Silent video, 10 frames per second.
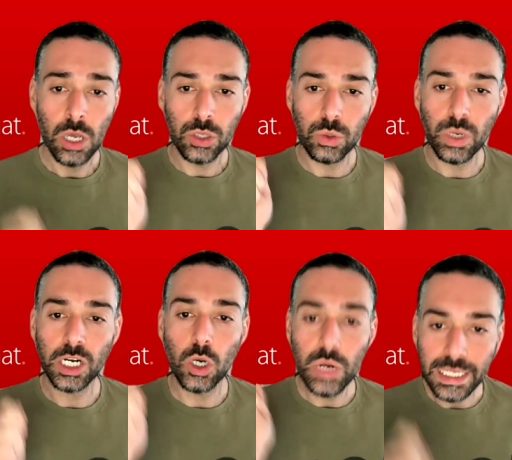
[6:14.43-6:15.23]
through a
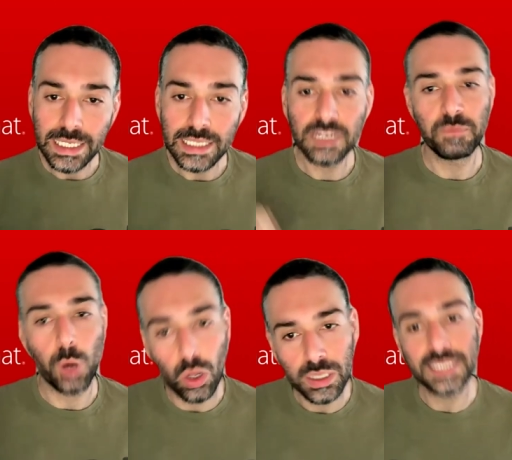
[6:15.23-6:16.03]
cohesive
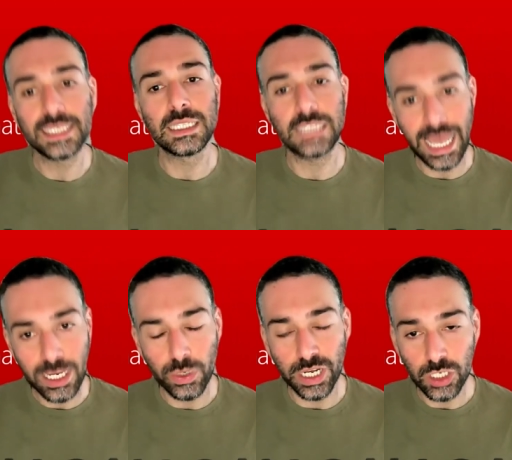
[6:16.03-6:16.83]
policy
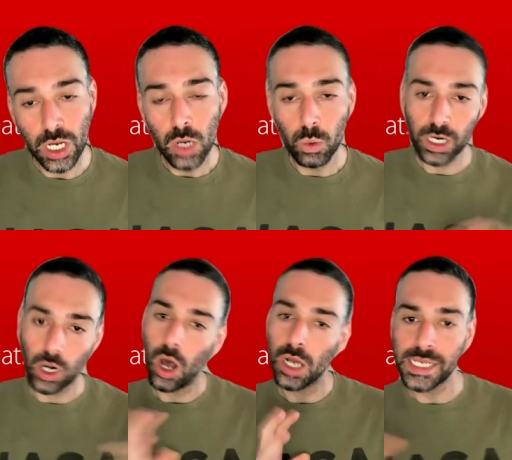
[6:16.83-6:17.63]
language where
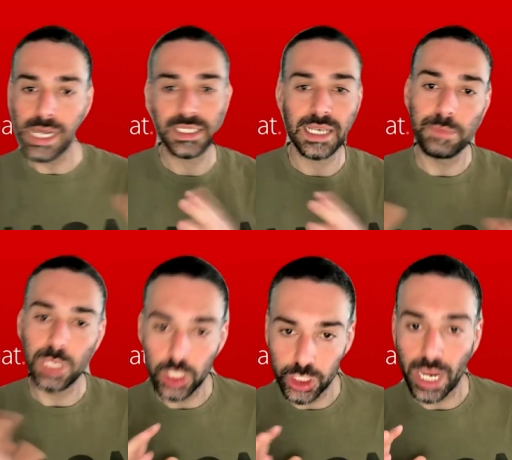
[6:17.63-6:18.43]
context can be
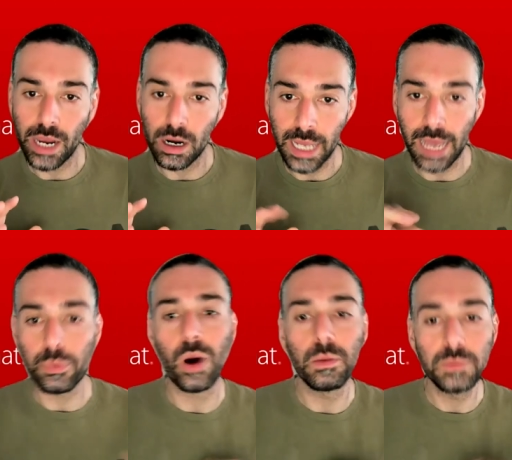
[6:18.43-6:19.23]
shared and
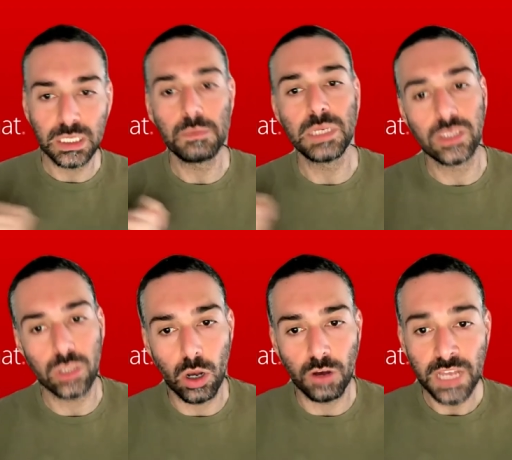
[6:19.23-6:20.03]
problems can be
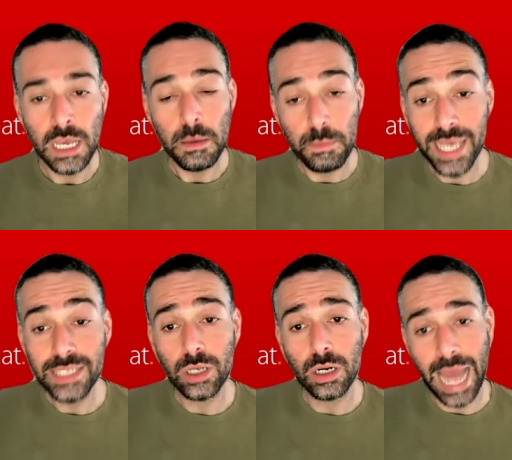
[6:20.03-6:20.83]
solved
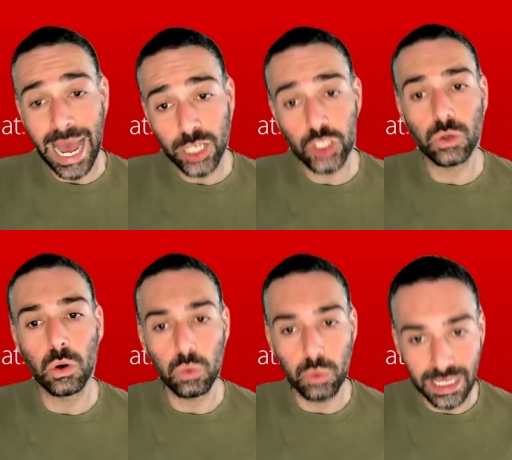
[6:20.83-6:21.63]
based on
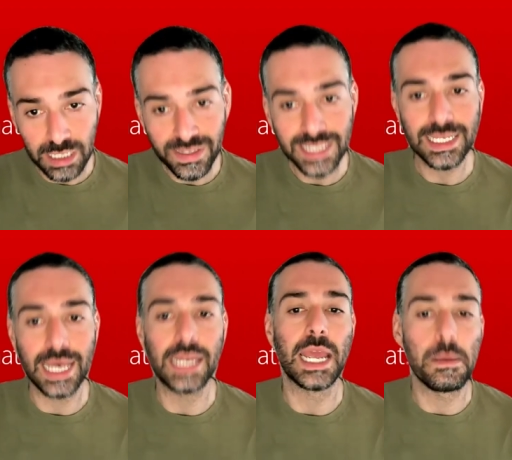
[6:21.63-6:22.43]
actual relevance
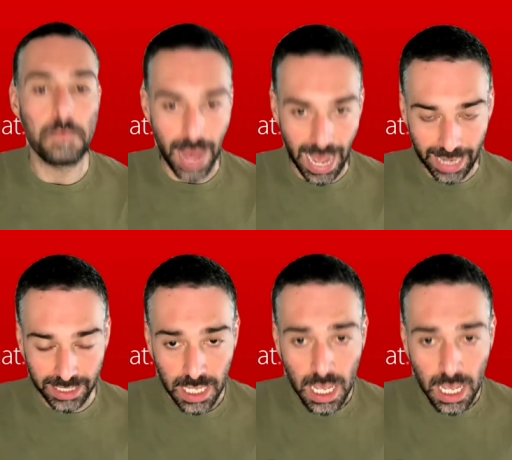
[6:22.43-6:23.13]
and impact.